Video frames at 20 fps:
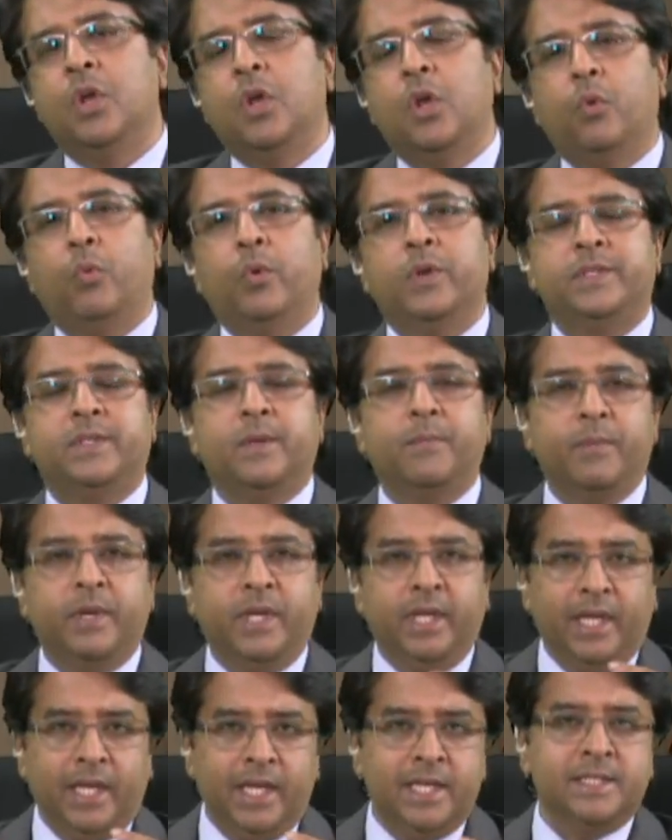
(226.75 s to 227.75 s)
where
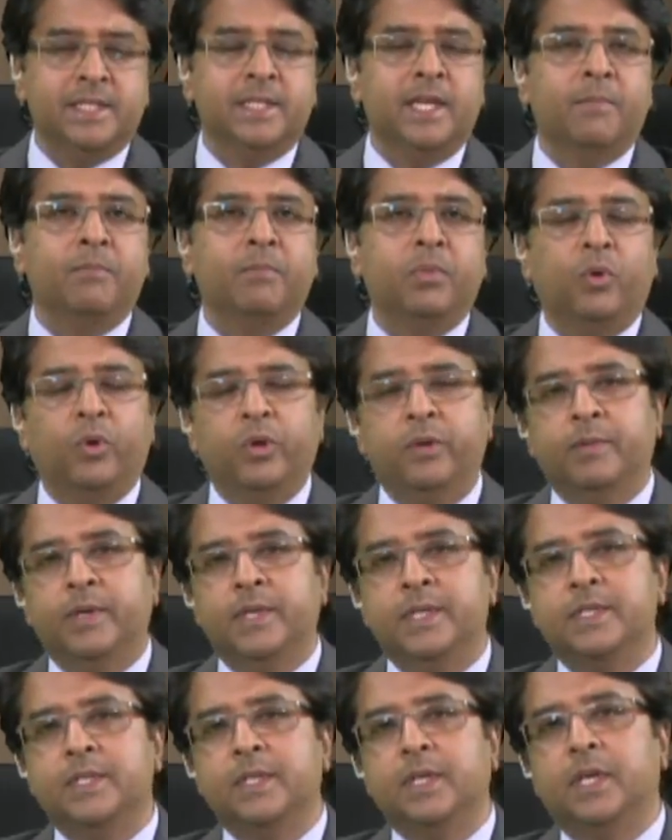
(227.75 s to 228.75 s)
somebody is in employment,